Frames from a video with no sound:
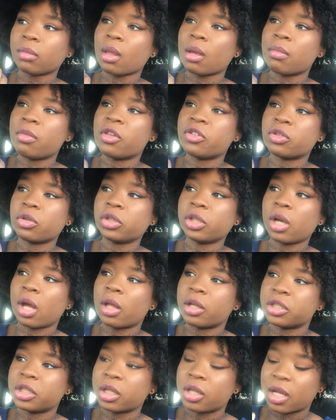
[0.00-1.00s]
the
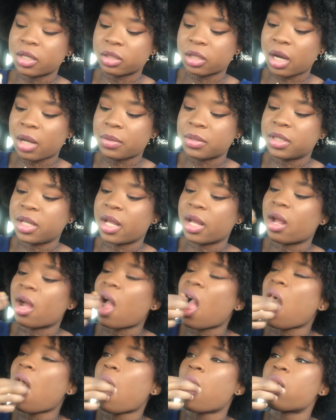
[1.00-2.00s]
sociology class that I was
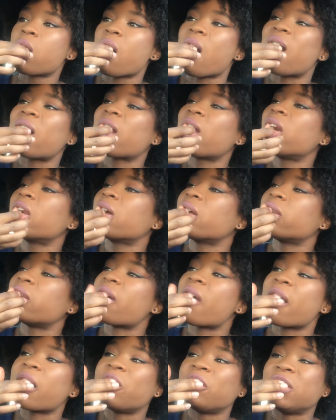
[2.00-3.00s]
taking, I kind of got
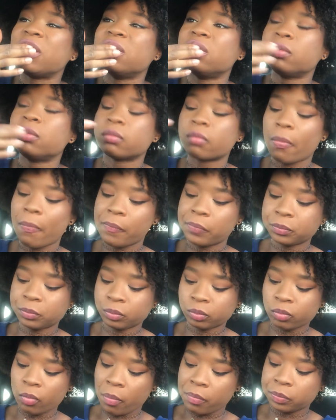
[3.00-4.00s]
the hang of it.
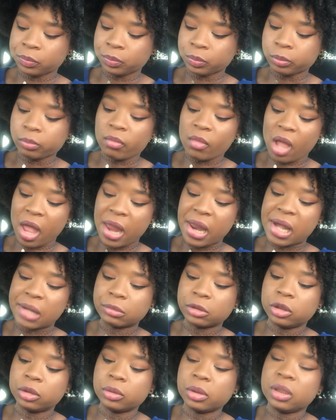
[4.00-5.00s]
And I
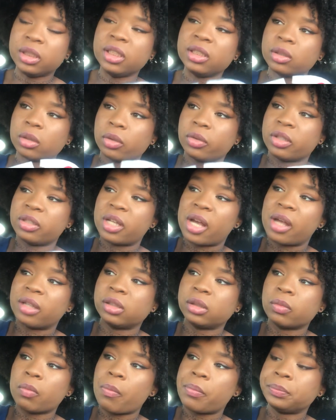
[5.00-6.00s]
was doing decent on the
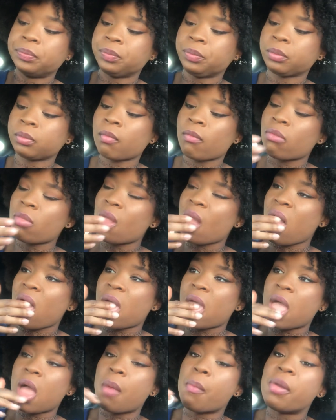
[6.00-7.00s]
test.
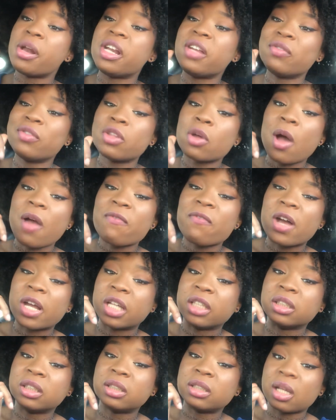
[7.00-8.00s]
But even though I
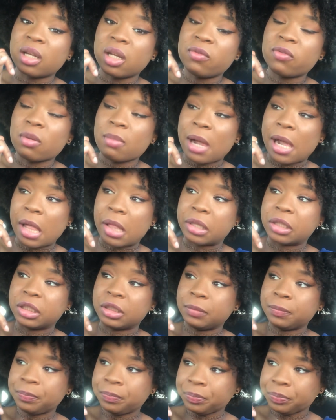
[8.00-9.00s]
fucking studied for biology,